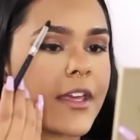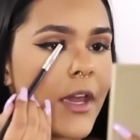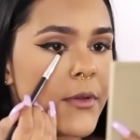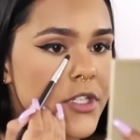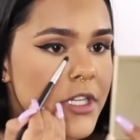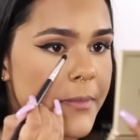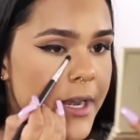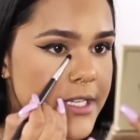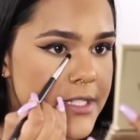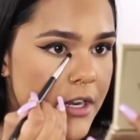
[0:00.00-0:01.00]
Okay, we're just going to
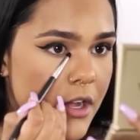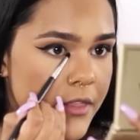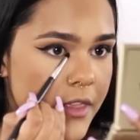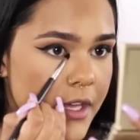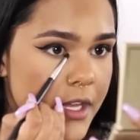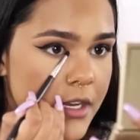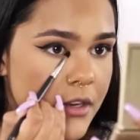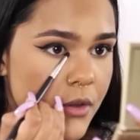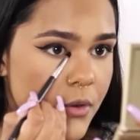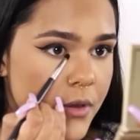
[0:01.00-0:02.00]
place that on the
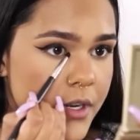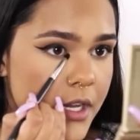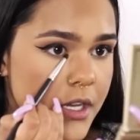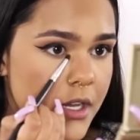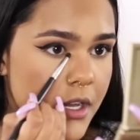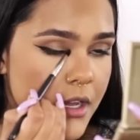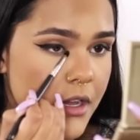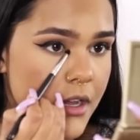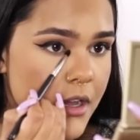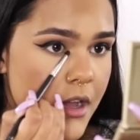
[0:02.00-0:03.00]
inner corner
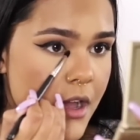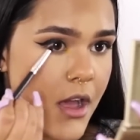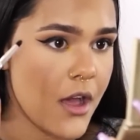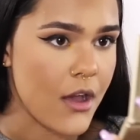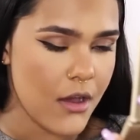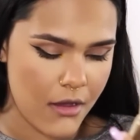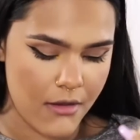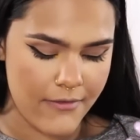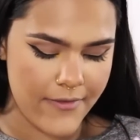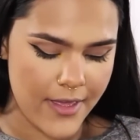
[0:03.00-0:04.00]

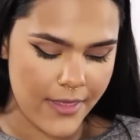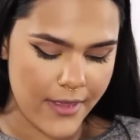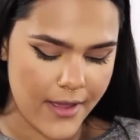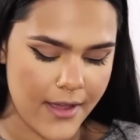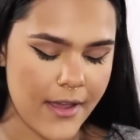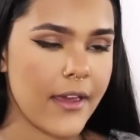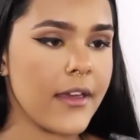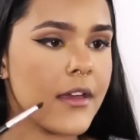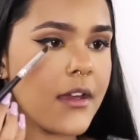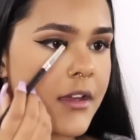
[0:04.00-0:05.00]
of the upper eye.